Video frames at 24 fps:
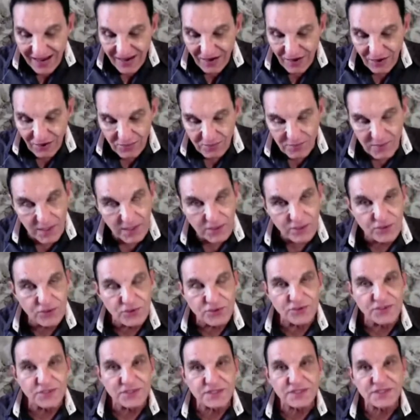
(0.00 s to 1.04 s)
Oh my
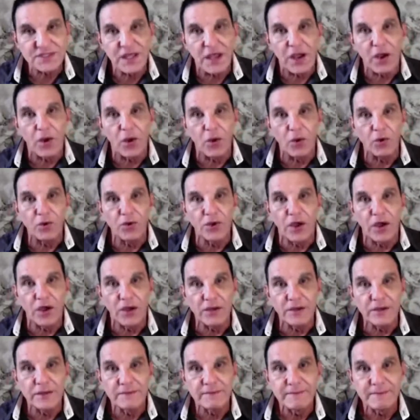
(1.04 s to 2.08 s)
goodness. Now hold
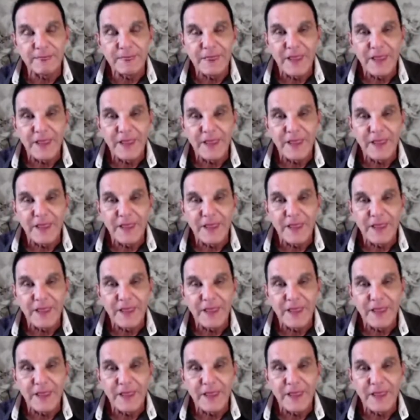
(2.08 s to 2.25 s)
on.